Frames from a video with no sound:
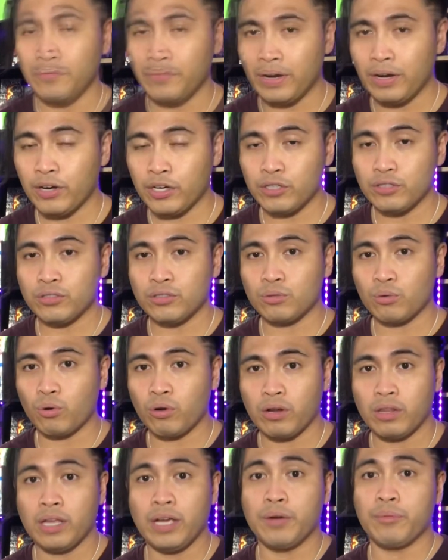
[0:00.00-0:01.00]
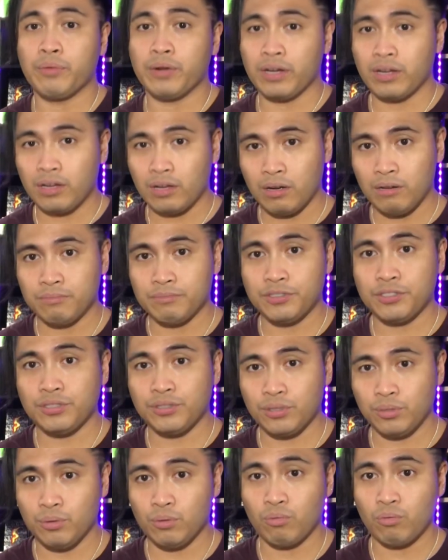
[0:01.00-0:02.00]
very good storyline when it comes
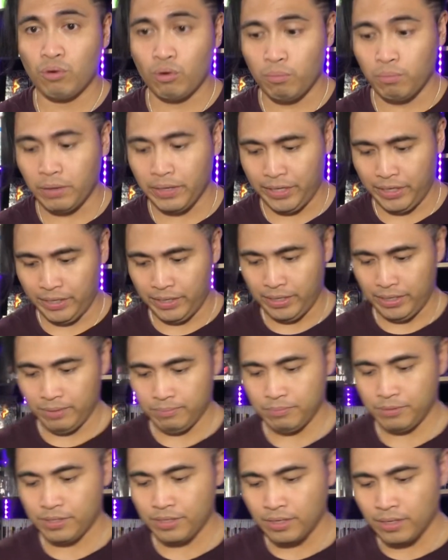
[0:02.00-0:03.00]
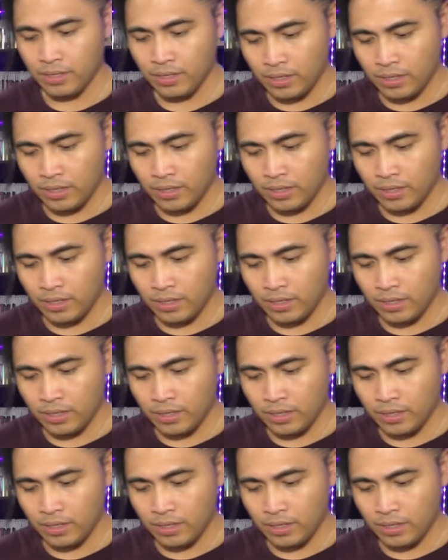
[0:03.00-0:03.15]
to role-playing games.